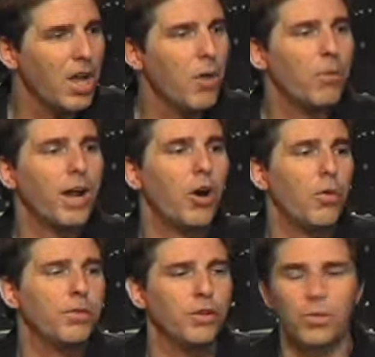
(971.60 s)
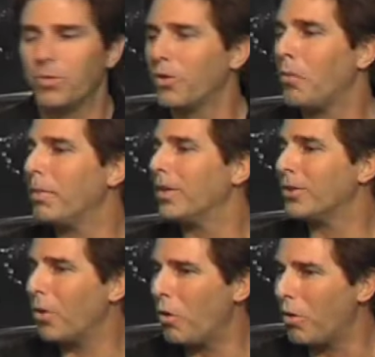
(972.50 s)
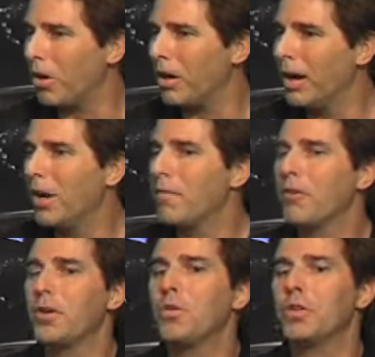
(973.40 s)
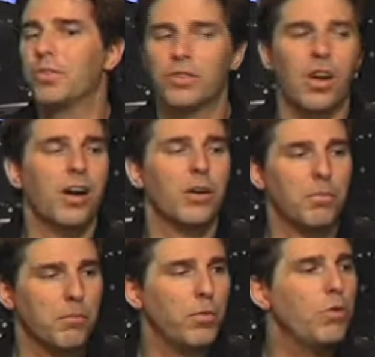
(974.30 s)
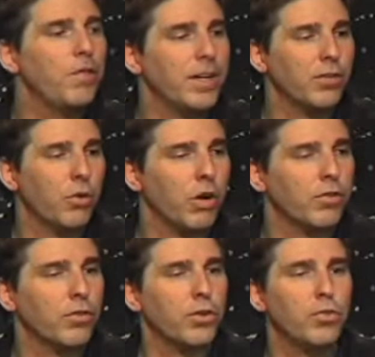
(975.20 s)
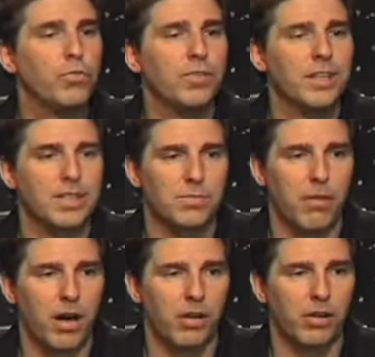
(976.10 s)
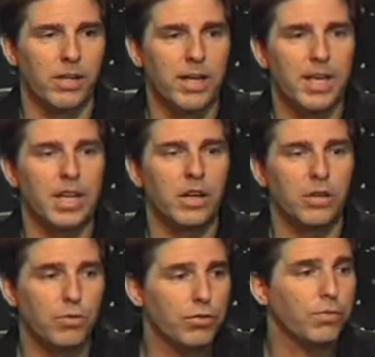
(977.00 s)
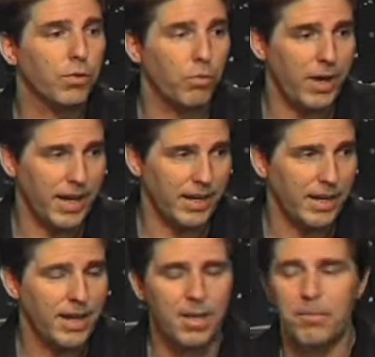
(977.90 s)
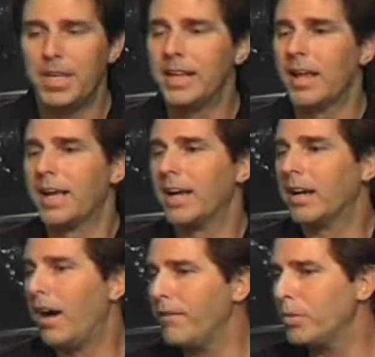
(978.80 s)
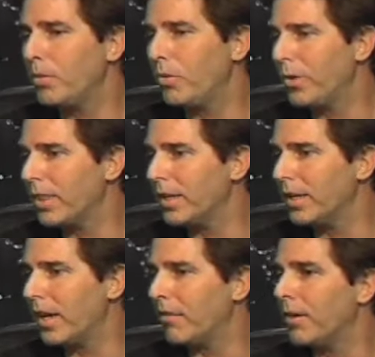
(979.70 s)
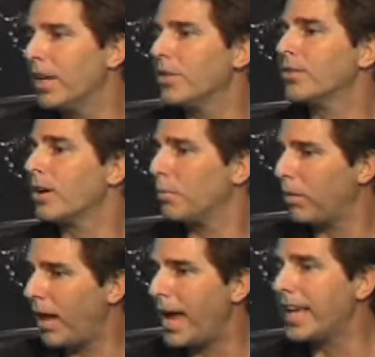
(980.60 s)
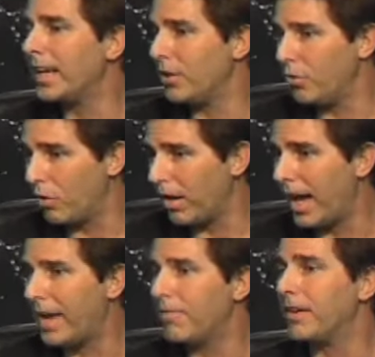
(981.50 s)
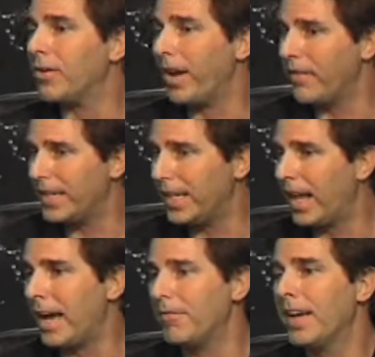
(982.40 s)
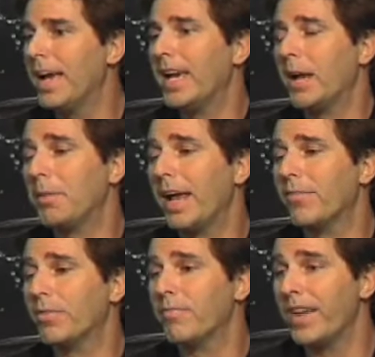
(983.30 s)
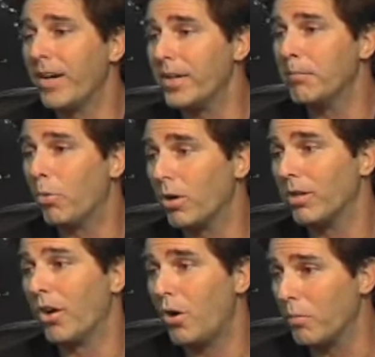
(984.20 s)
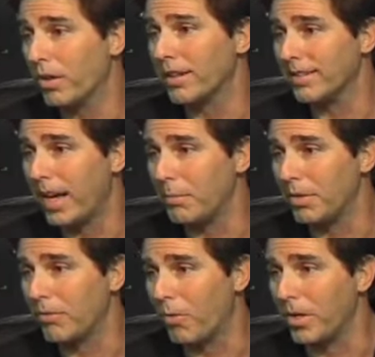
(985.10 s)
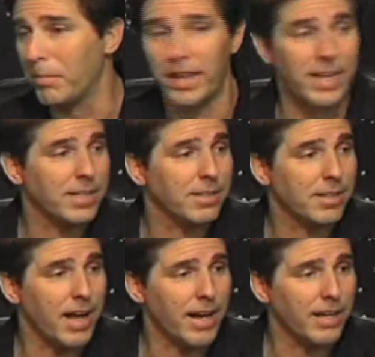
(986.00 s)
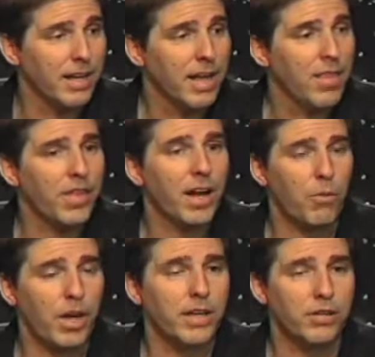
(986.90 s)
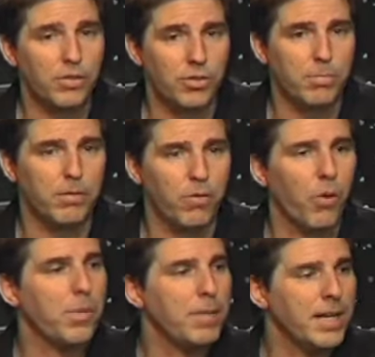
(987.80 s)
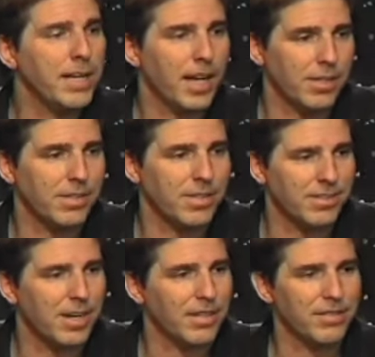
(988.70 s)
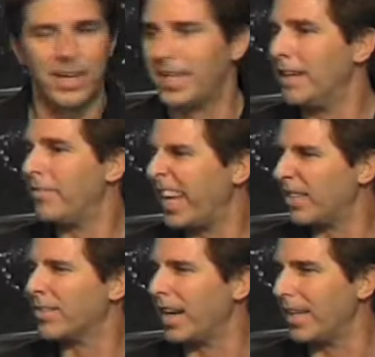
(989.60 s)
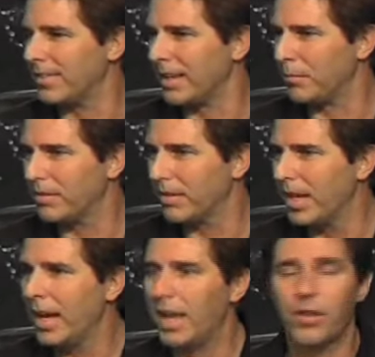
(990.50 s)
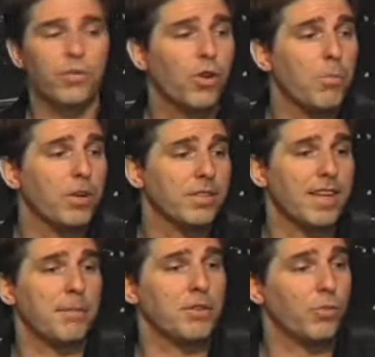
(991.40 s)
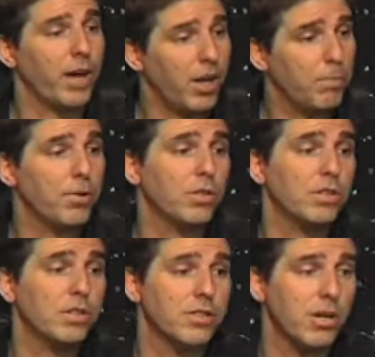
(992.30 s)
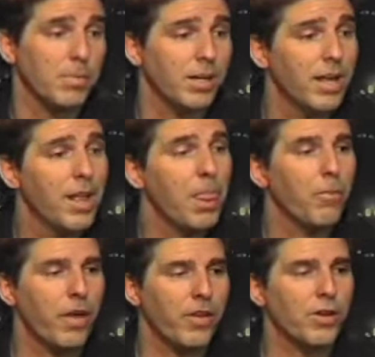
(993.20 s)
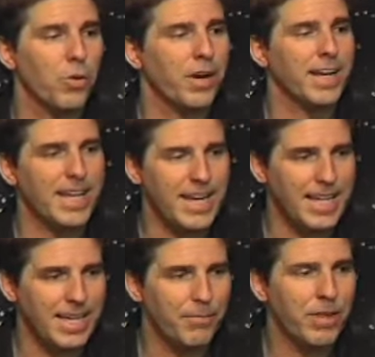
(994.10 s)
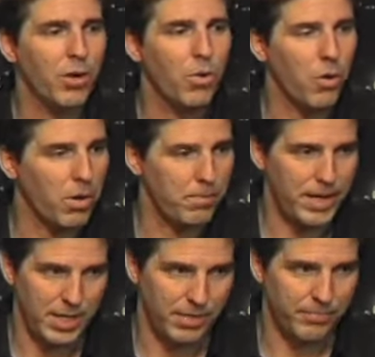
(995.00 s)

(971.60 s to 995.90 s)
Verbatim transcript: What I hope to do is open a door for you to start moving towards using this model in a useful way, meaning that get comfortable with it enough to start applying it in your life, in your everyday life. And I'm going to have some very important homework assignments for you by the end of tonight that I want you to do before we meet again to discuss any advanced concepts. And those homework assignments will help you to determine whether you're an E or a P.